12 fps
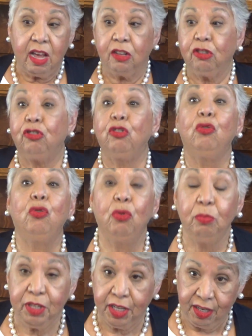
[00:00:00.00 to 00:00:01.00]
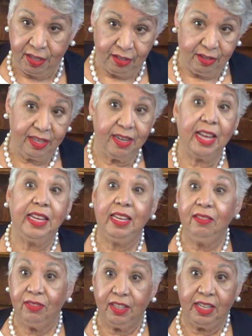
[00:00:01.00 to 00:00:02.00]
assumed
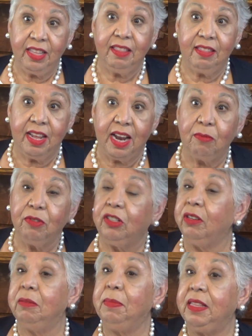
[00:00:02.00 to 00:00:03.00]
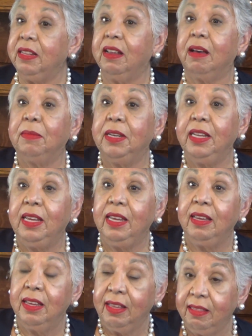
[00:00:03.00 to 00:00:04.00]
naively that I was going to be the
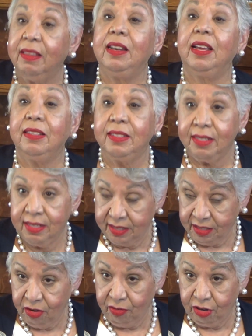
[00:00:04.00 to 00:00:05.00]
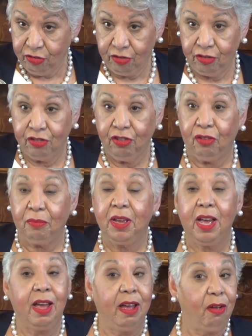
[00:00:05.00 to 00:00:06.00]
nominee the next congressional term.
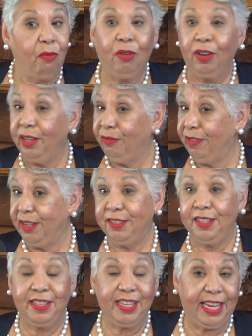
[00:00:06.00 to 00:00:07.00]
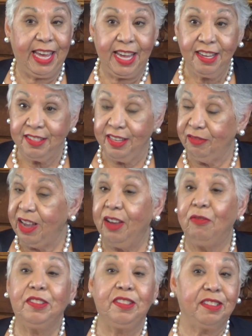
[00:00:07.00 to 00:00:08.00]
Well, it wasn't the case. It
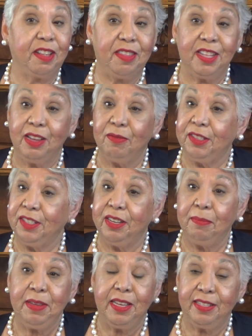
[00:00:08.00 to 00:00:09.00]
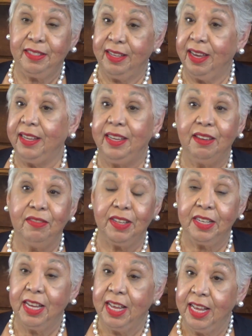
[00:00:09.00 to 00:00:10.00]
wasn't something that was going to be a
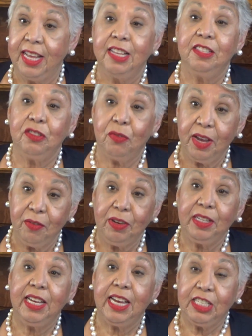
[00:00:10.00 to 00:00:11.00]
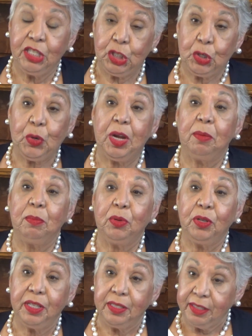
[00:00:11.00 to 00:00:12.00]
given. So I really had to
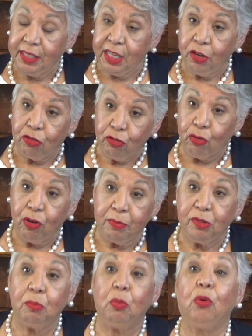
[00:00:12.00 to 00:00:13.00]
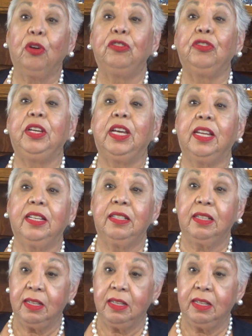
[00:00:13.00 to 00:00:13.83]
scramble and, shore up support to get